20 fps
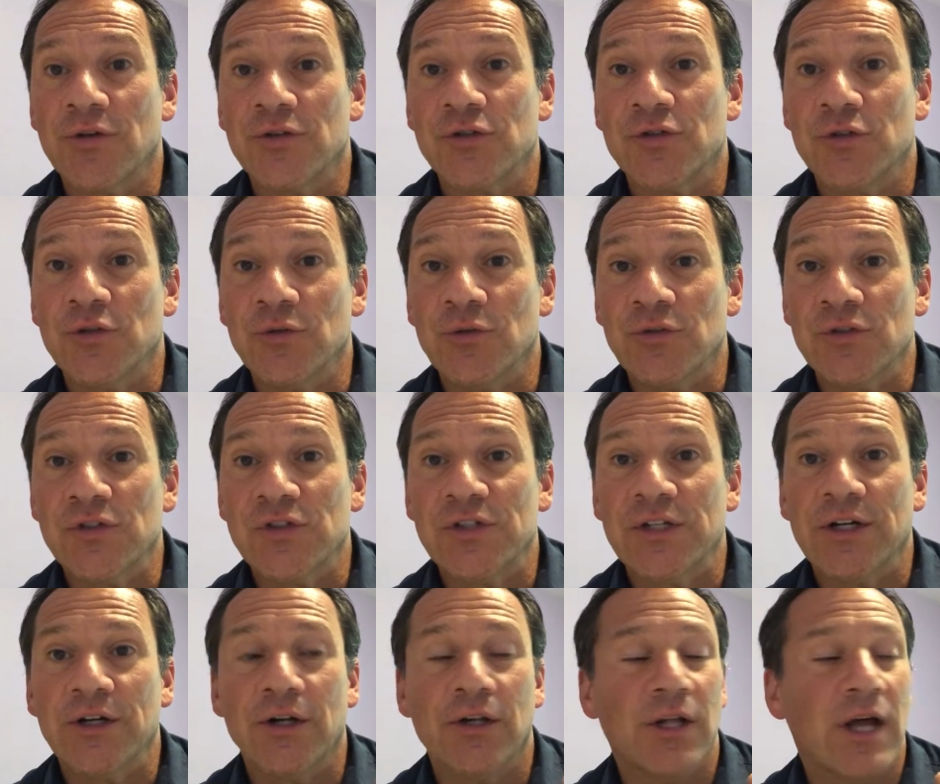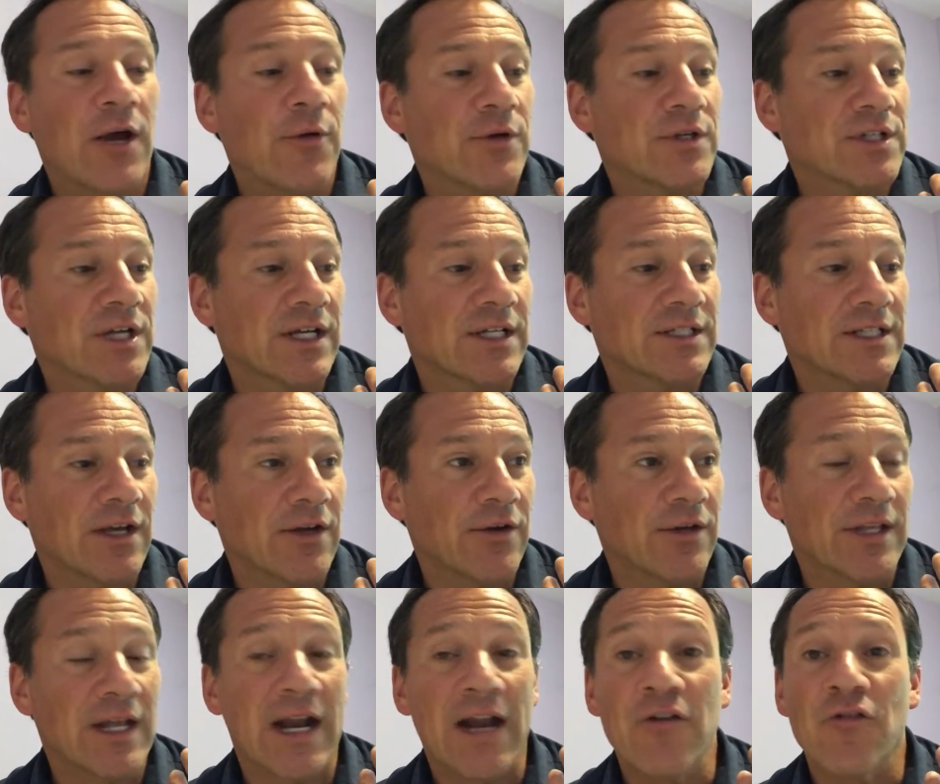those students still. I wish I could tell you
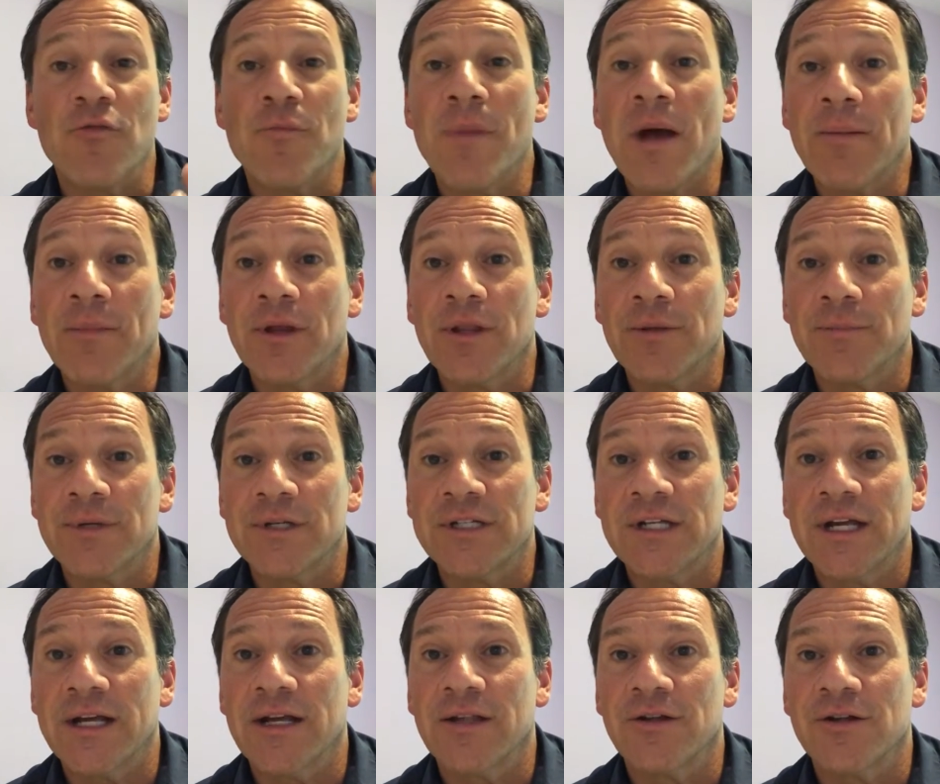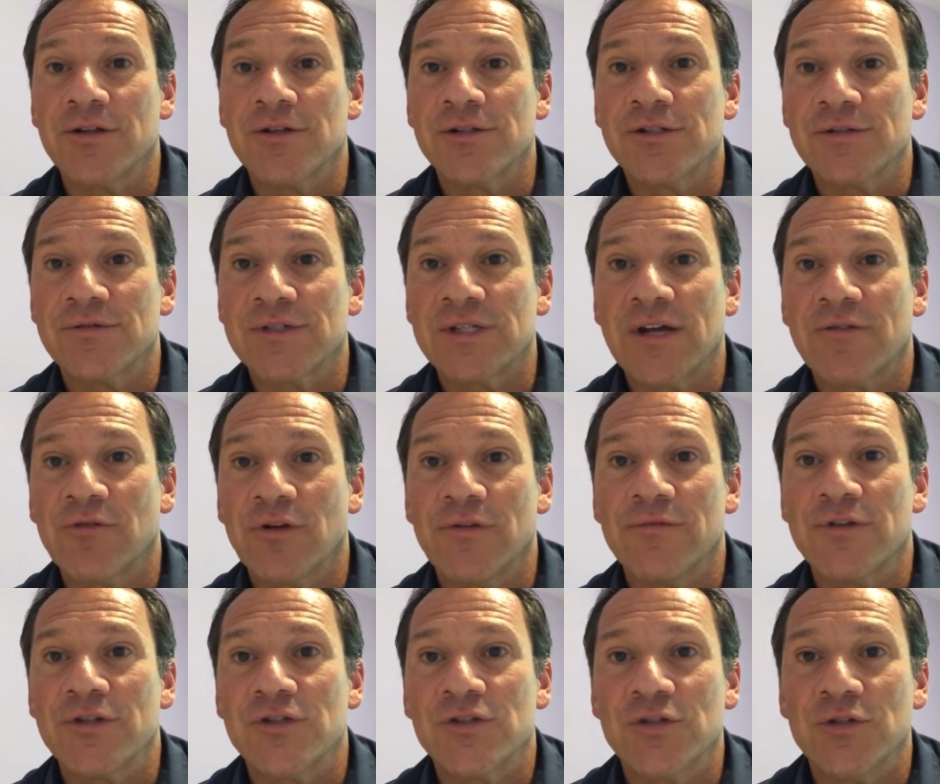that I remember the particulars of several
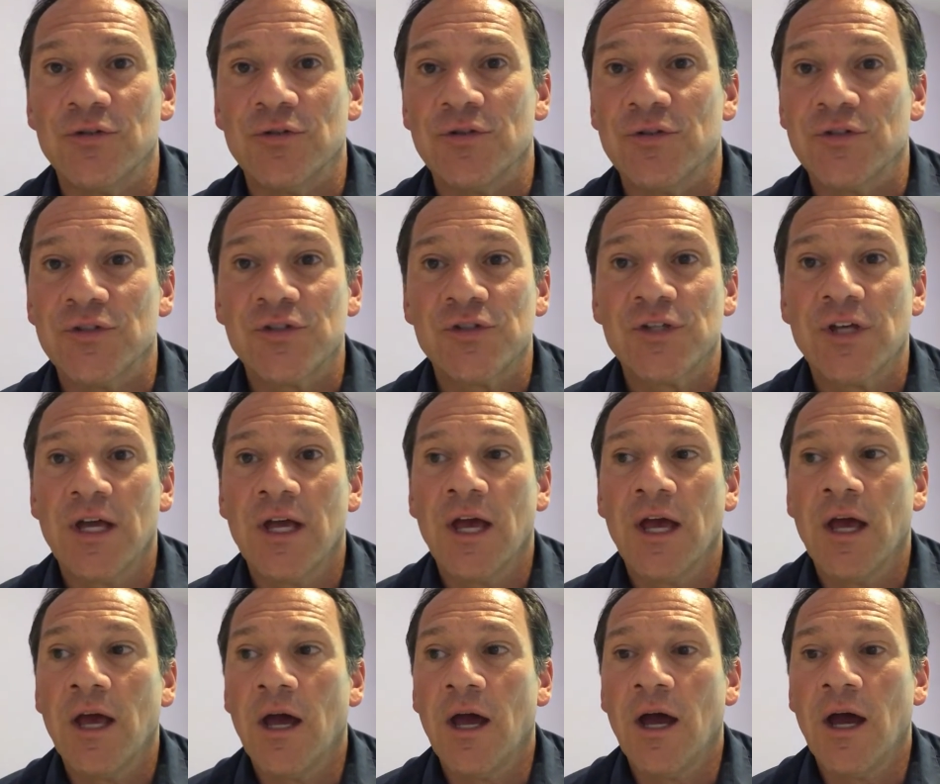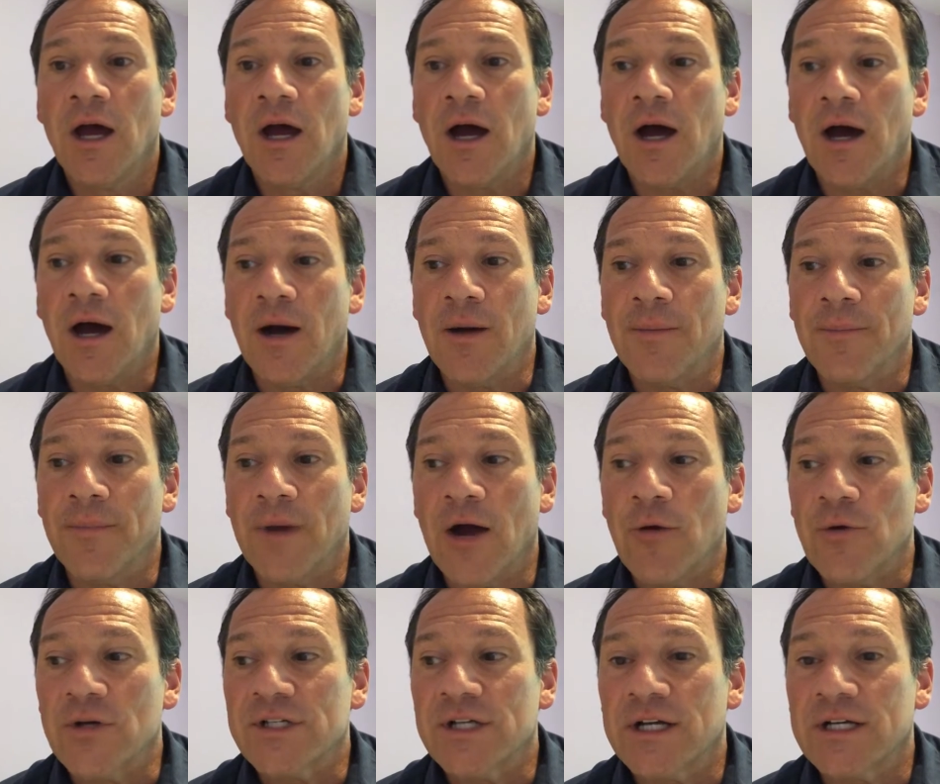of the students. I
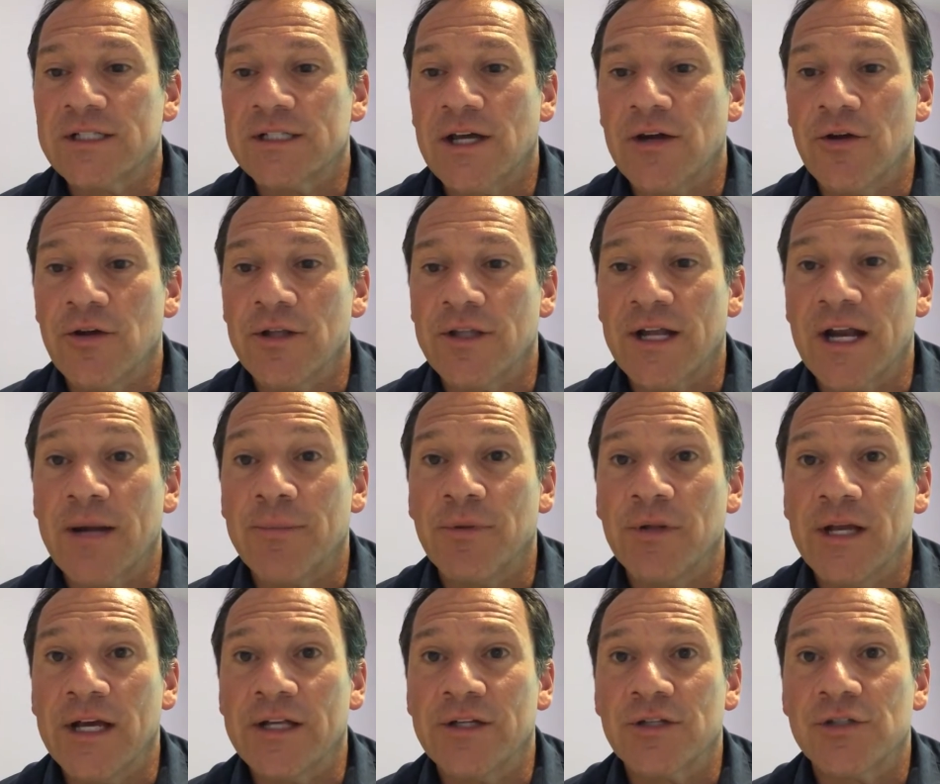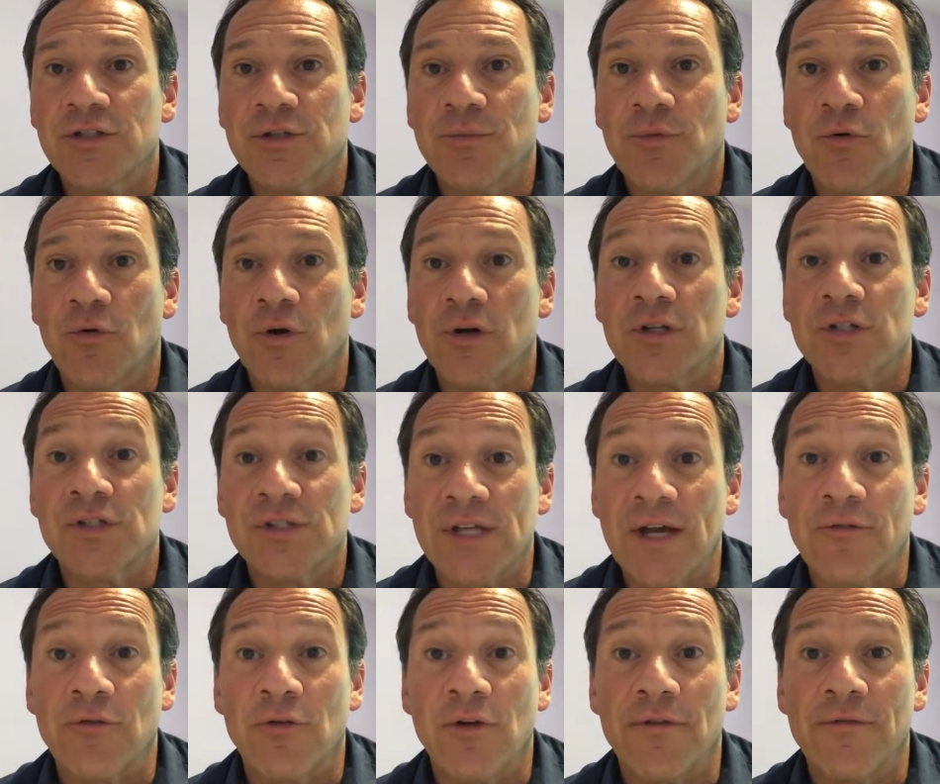wish I could tell you that I plan to support
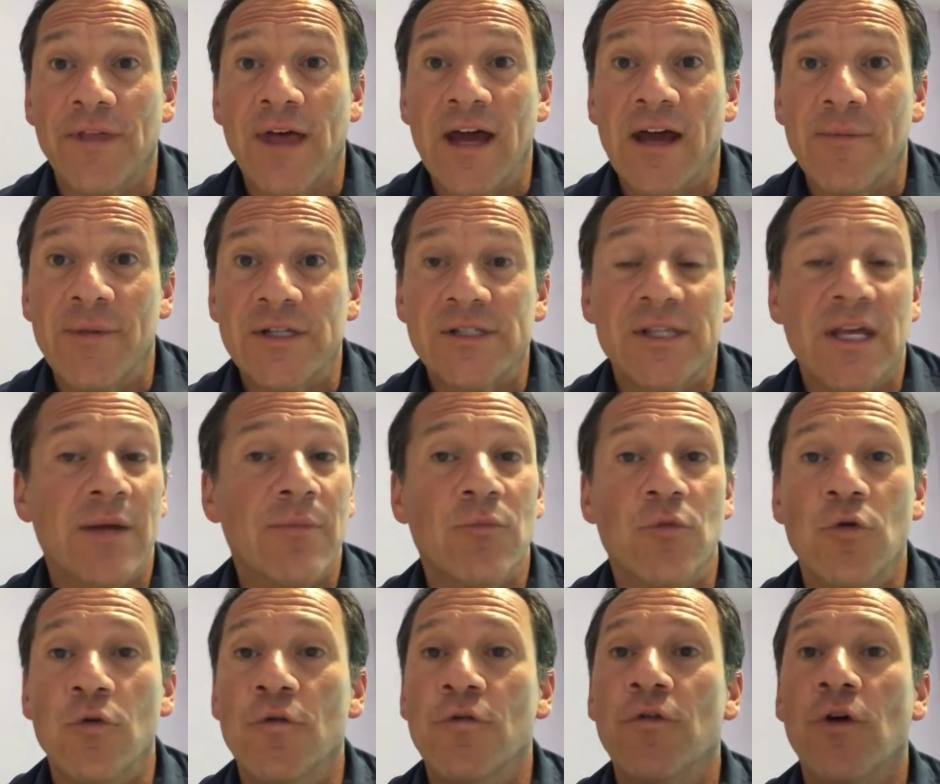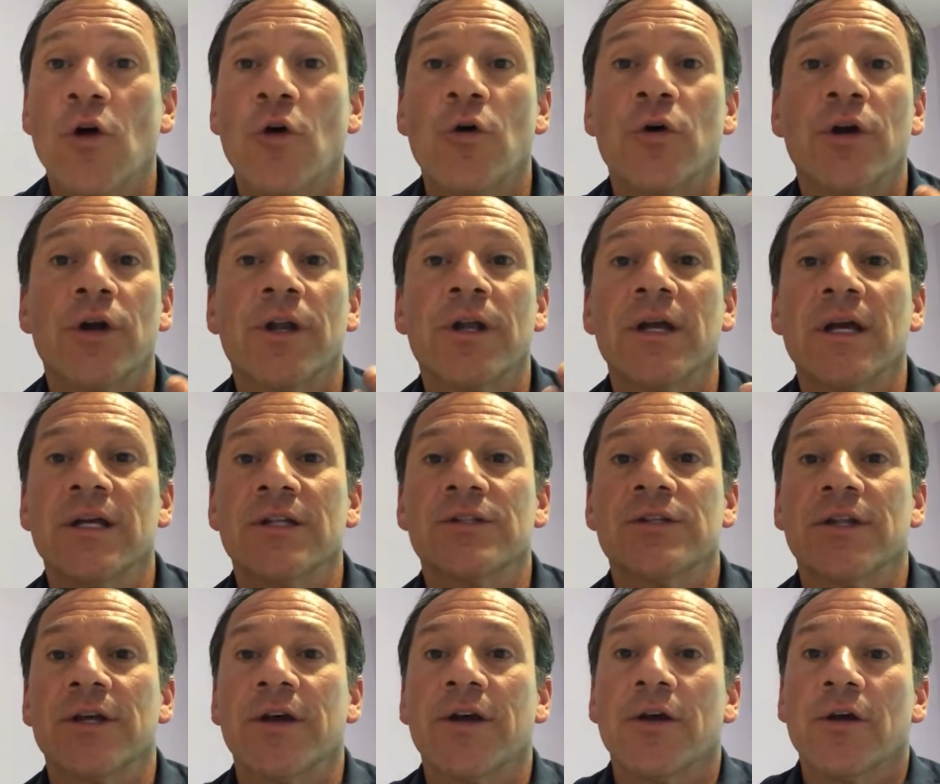several of them as they move forward
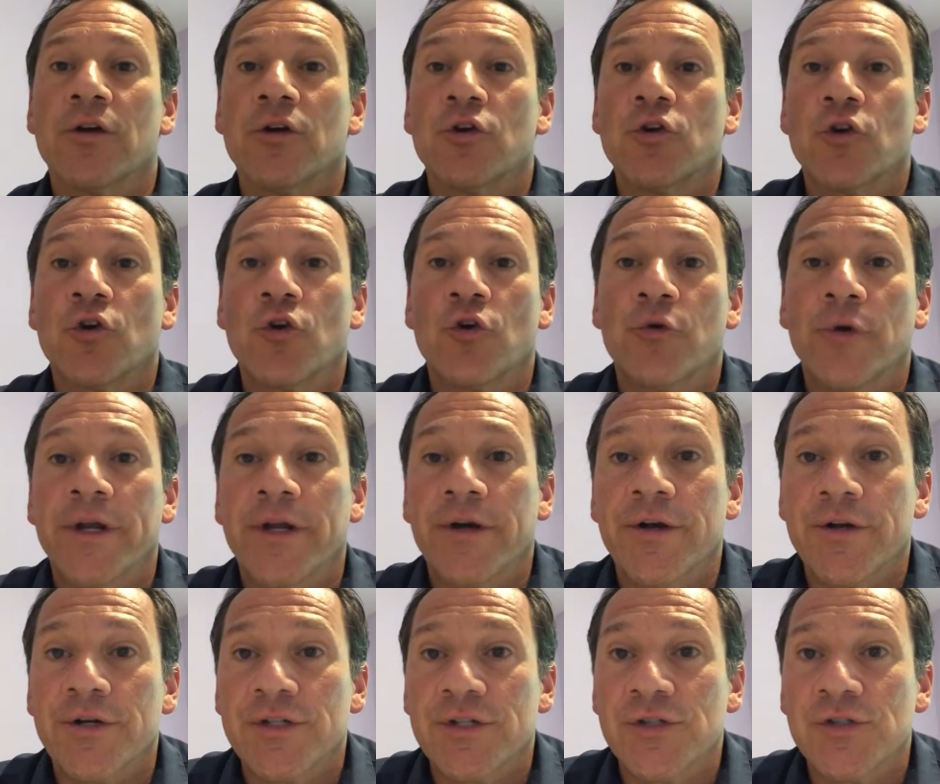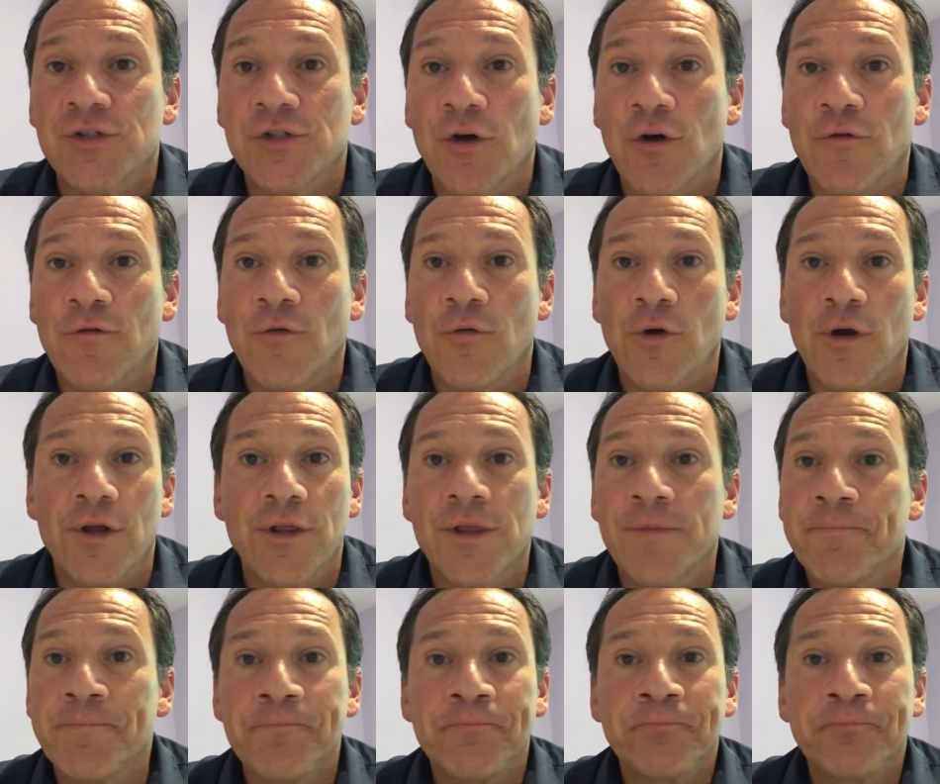into their careers and so forth.